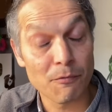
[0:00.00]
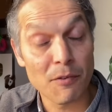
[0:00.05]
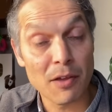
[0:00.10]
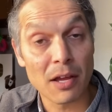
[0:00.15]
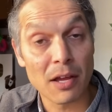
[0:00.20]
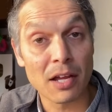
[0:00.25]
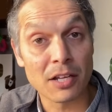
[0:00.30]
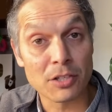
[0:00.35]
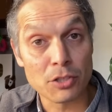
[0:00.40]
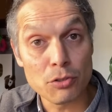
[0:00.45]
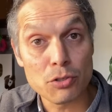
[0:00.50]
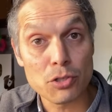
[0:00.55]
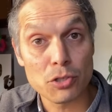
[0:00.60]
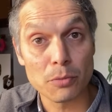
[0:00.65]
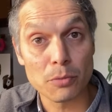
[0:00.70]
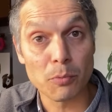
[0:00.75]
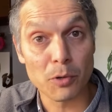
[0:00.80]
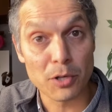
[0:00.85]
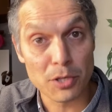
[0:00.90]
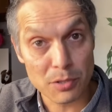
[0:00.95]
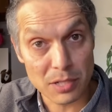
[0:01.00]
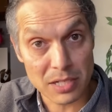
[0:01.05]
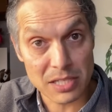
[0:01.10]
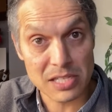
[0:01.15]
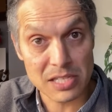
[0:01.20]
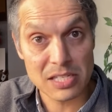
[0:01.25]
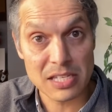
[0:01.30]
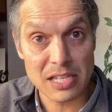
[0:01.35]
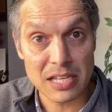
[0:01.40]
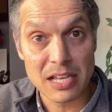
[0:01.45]
YouTube where you can
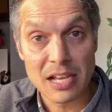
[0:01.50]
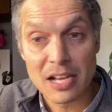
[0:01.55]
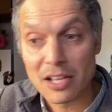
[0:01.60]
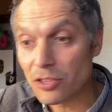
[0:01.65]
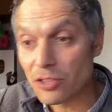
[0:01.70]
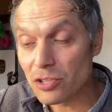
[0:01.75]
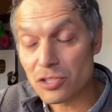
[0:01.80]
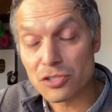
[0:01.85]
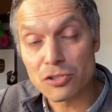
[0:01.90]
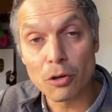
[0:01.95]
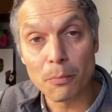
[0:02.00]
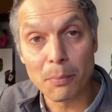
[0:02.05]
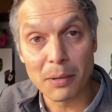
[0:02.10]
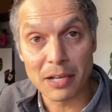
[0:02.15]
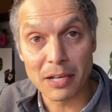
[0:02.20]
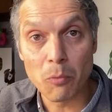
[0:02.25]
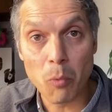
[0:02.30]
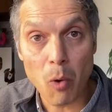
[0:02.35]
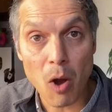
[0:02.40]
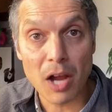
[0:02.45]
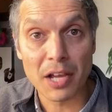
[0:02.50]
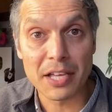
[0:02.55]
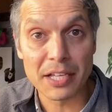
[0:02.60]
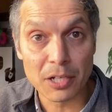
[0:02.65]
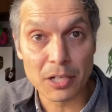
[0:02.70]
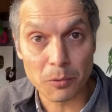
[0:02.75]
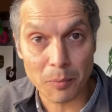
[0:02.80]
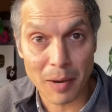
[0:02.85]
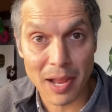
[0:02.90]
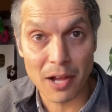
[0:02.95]
see there's nobody
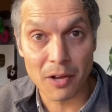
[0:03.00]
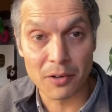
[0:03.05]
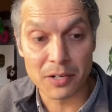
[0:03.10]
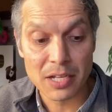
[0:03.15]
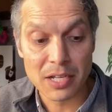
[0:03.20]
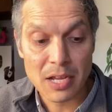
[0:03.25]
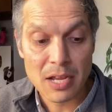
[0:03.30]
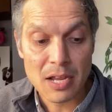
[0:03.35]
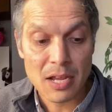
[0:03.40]
walking around.